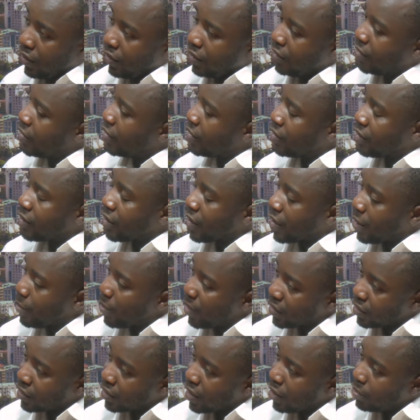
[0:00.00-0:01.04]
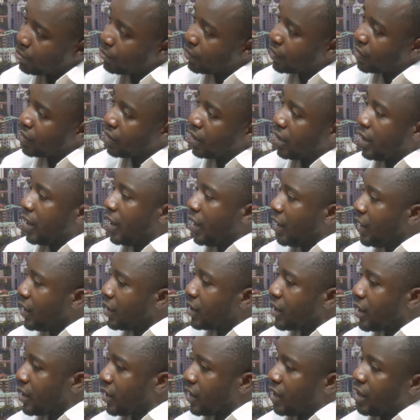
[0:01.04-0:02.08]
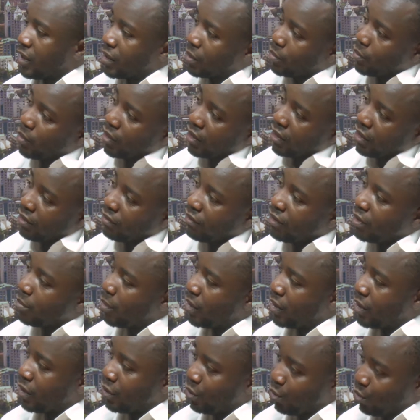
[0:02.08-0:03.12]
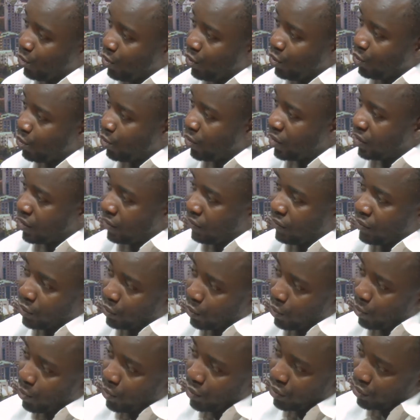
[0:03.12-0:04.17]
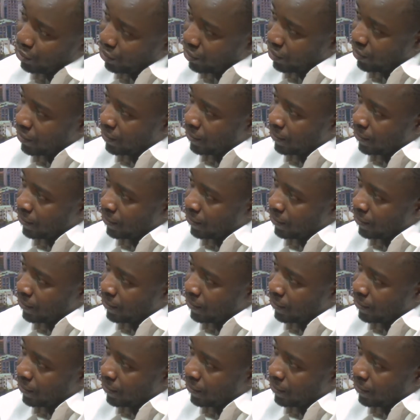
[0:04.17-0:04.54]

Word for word: He just rubber stamps the list that he has been given by the Judicial Service Commission.